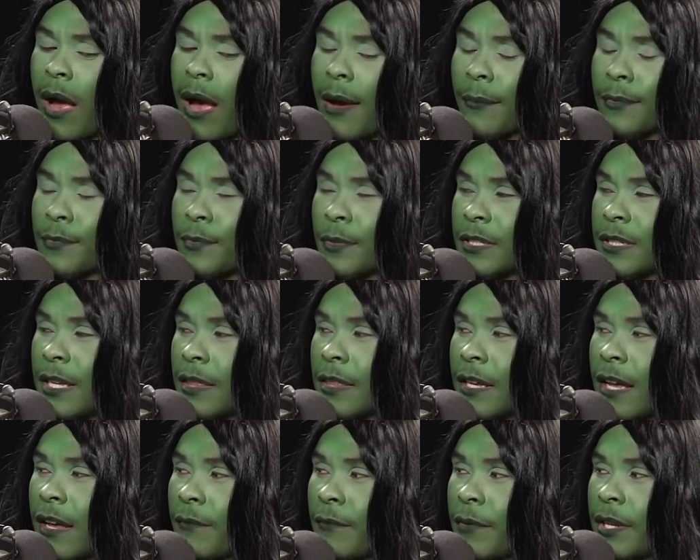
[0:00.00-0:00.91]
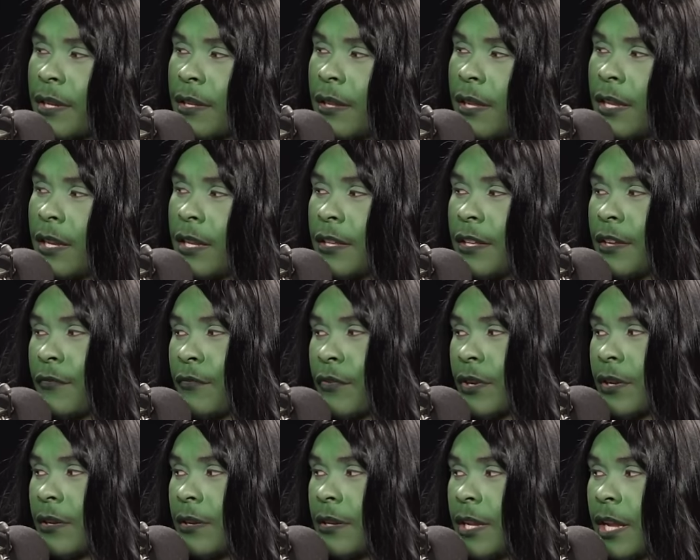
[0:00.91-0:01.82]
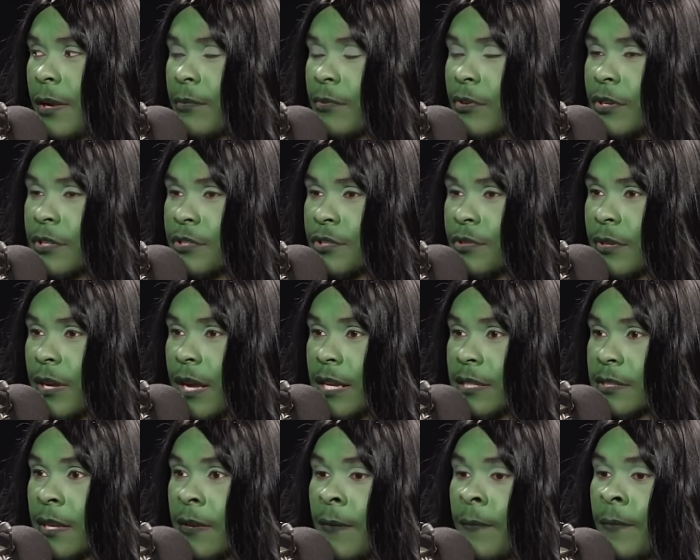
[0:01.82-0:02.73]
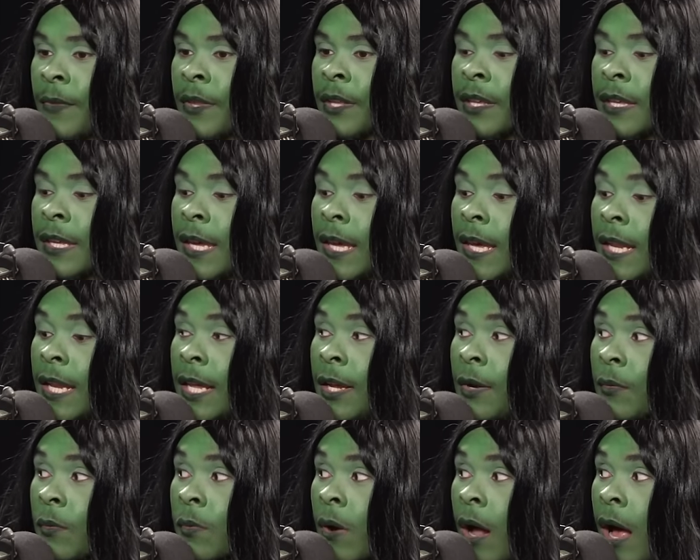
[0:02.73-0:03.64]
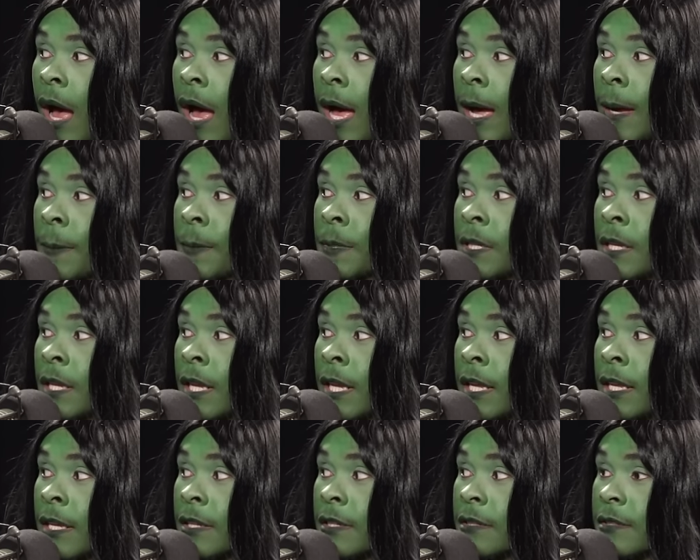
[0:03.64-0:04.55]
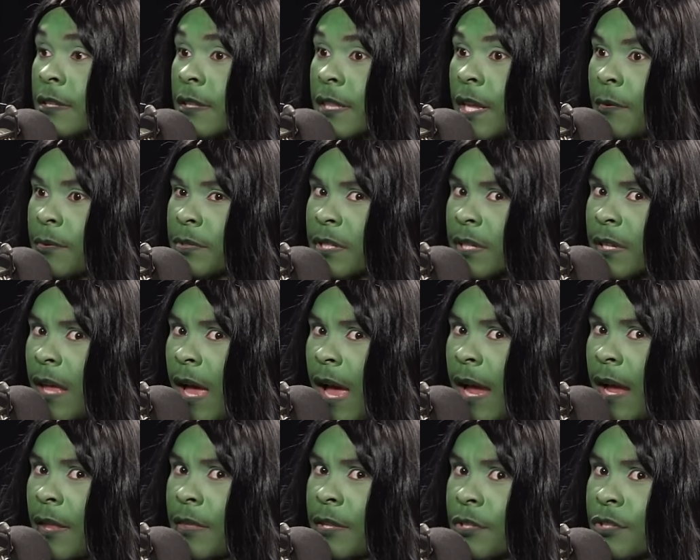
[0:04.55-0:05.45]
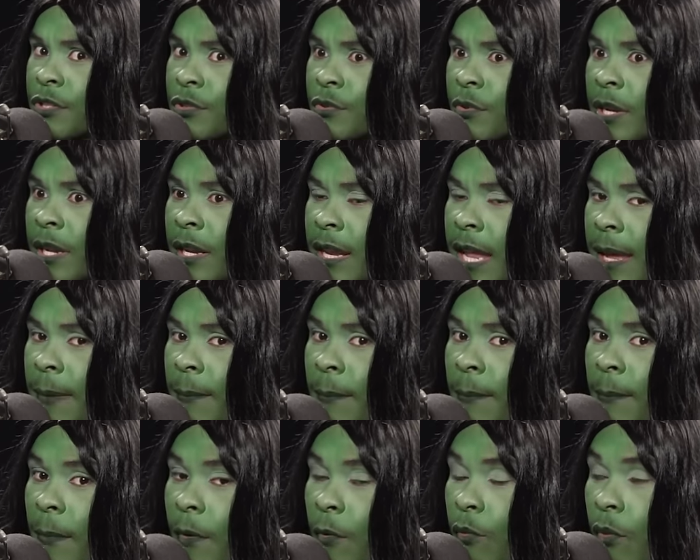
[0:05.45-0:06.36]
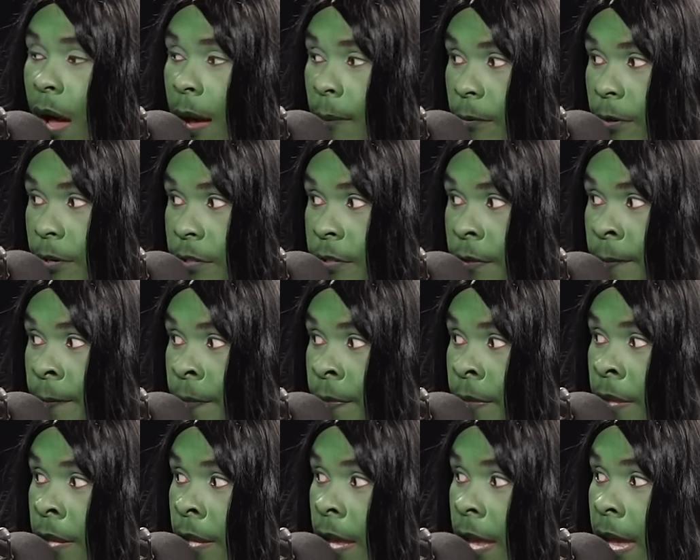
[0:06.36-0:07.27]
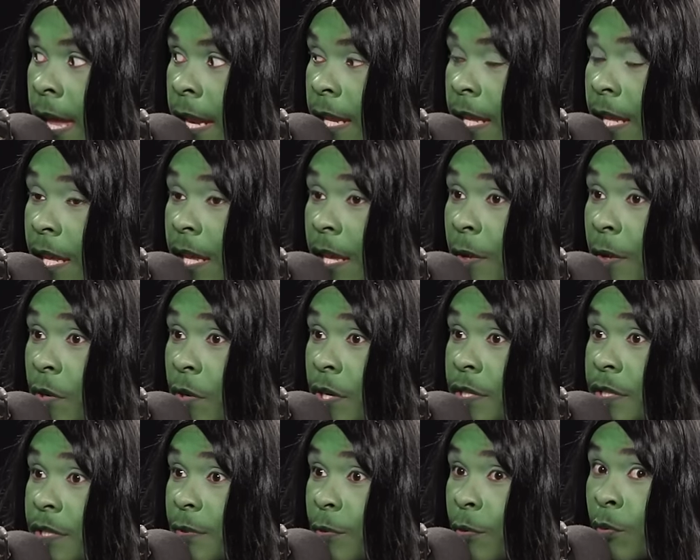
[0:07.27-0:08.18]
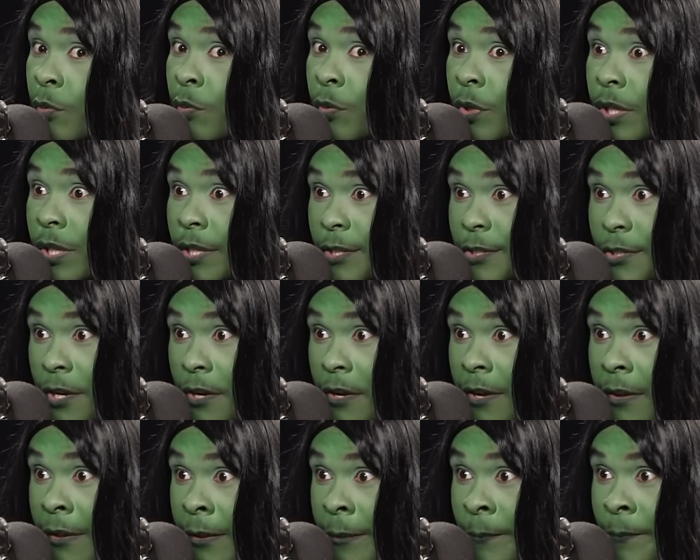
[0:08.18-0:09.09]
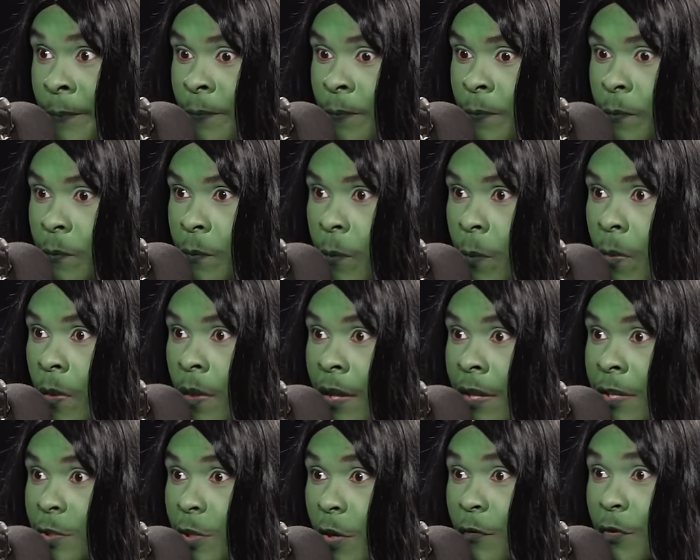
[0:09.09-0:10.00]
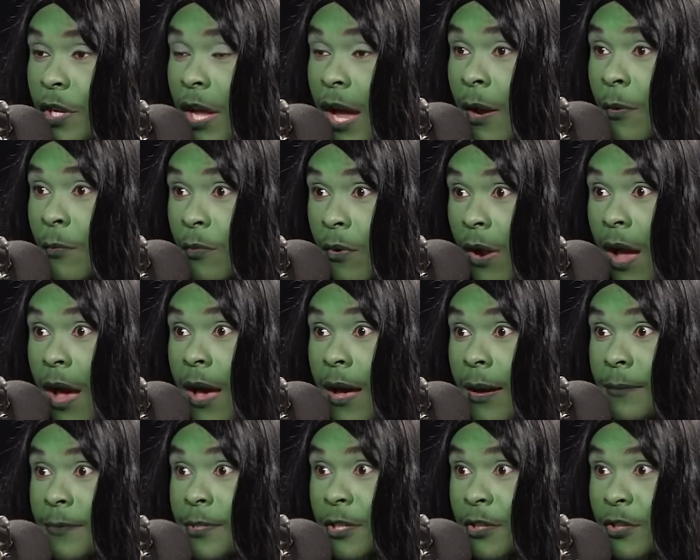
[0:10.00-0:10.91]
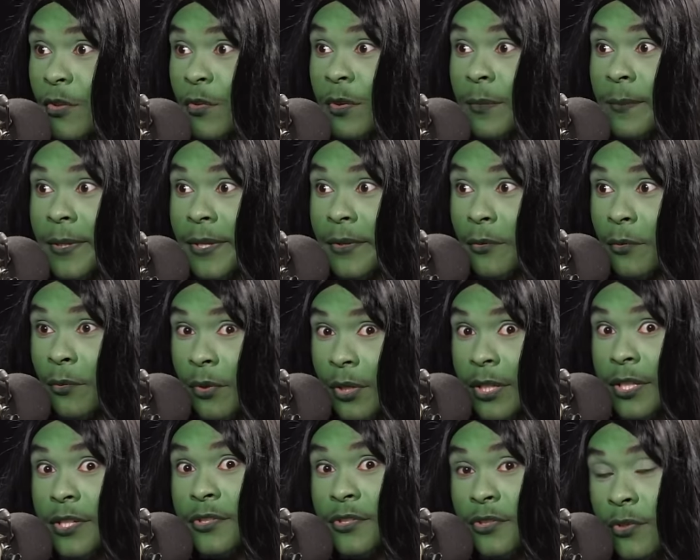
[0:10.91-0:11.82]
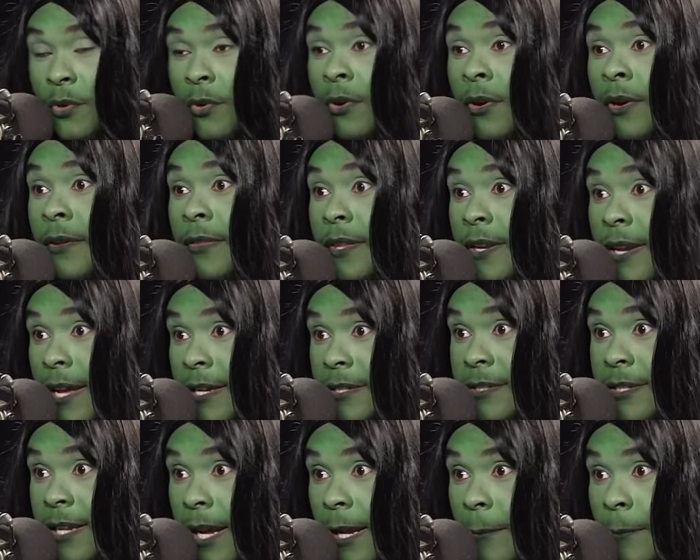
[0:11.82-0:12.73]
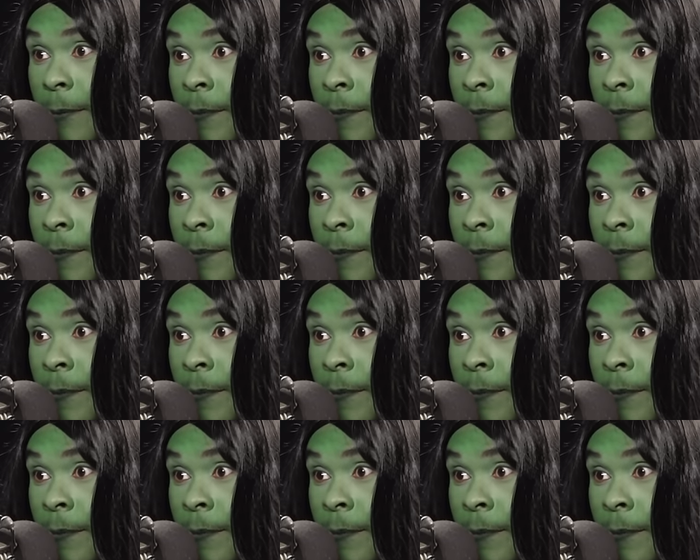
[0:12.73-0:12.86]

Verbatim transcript: robbed, because I think I've been in a different neighborhood as you guys, getting robbed is there was a guy on the street named Robert, and he was really tall. So if you got robbed, you would be really sore the next day.